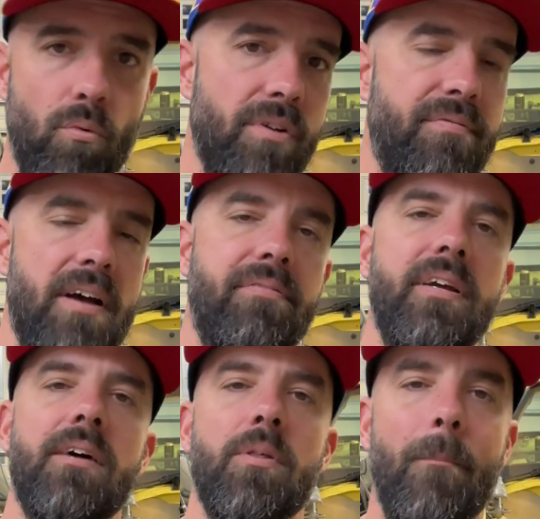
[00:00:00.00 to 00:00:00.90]
to 5 feet
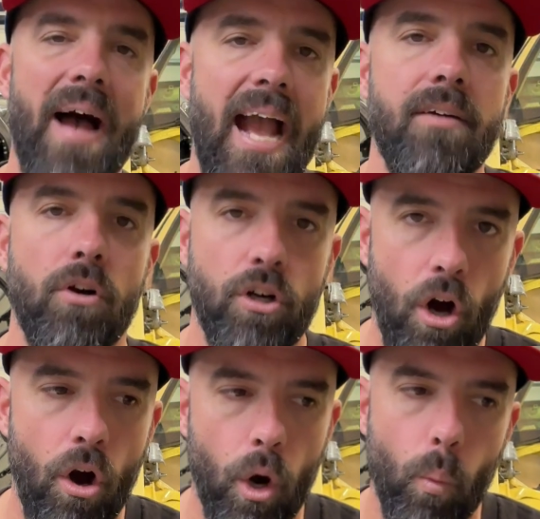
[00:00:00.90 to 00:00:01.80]
off the back of a
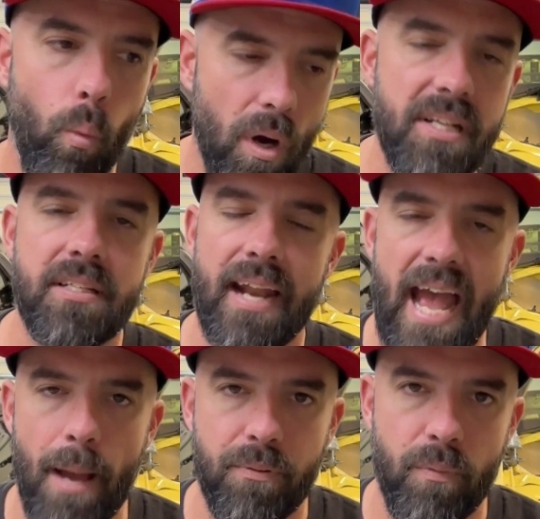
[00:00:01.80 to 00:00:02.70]
car, what is going to
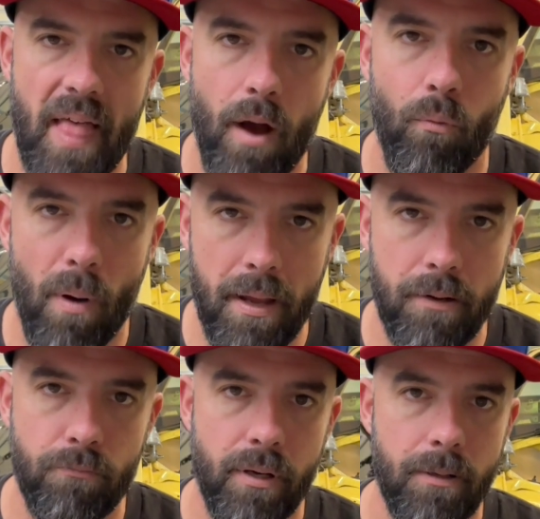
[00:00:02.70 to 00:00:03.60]
happen with that
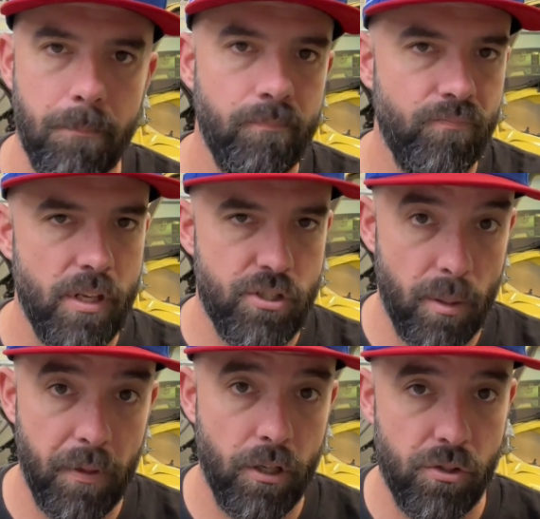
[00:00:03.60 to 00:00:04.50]
weight when
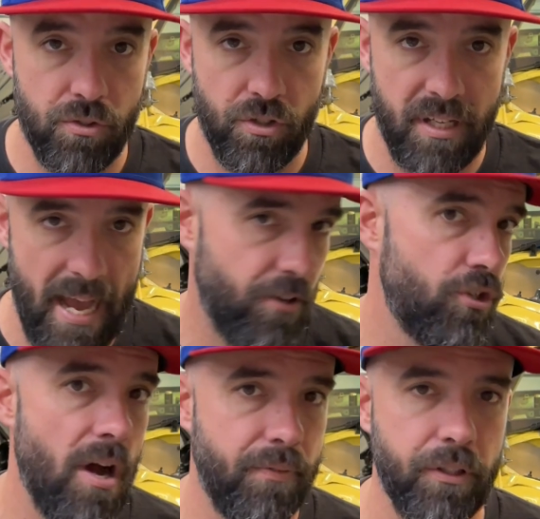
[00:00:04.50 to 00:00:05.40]
something goes
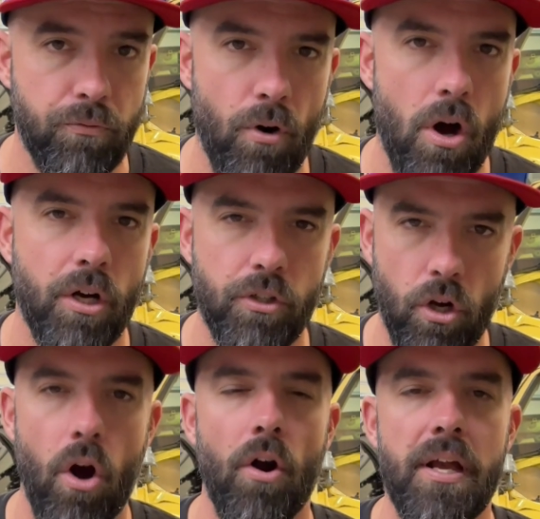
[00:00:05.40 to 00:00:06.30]
catastrophically wrong and the
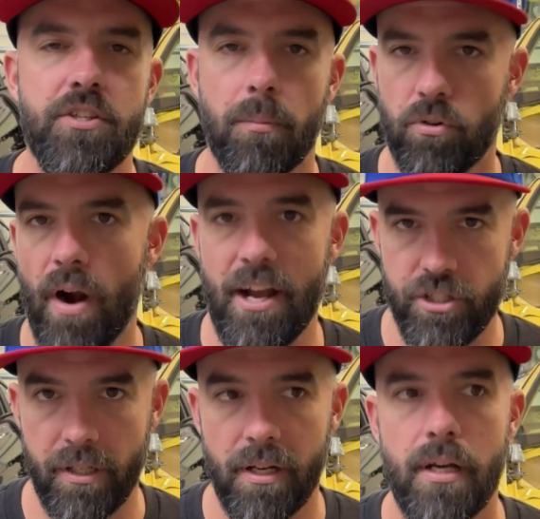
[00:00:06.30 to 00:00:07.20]
car ends up
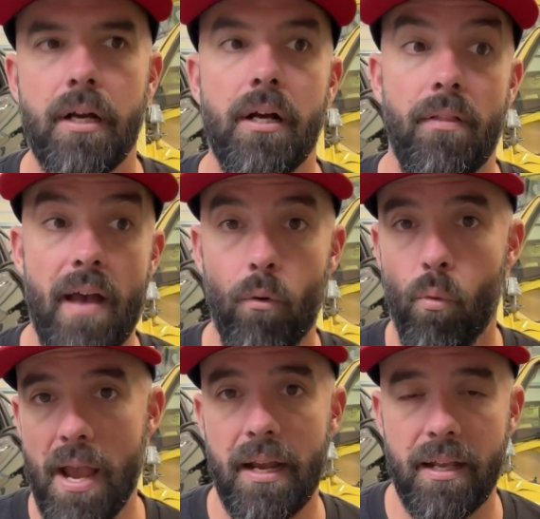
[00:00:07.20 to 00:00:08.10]
crashing? That
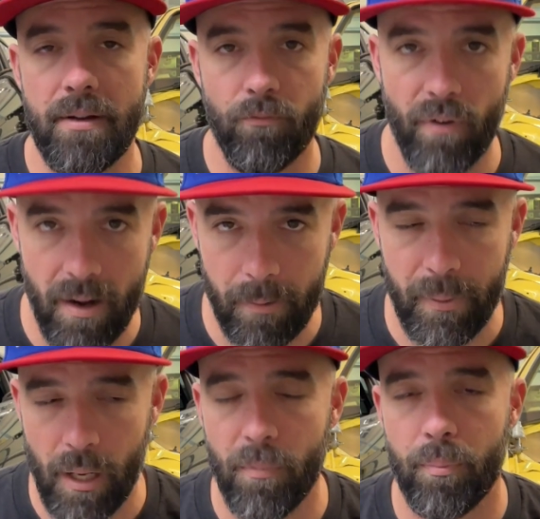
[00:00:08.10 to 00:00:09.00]
weight can
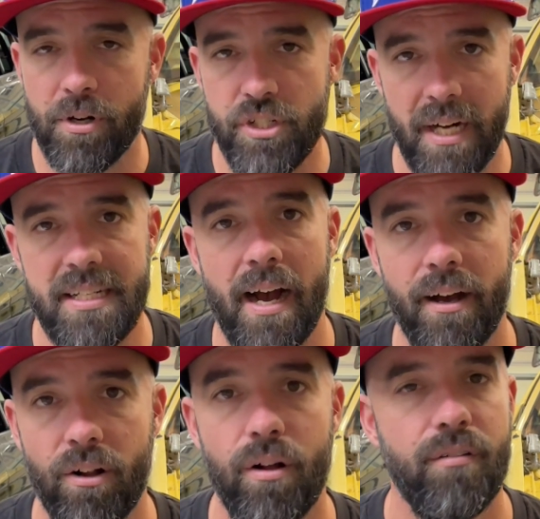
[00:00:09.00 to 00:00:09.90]
become a
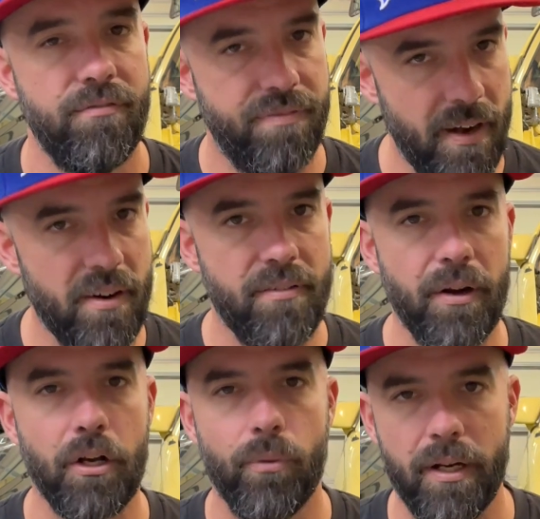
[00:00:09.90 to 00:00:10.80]
projectile very,
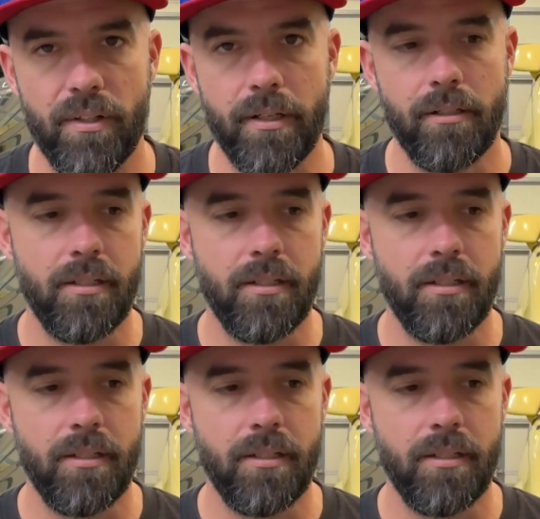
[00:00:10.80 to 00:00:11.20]
very quickly.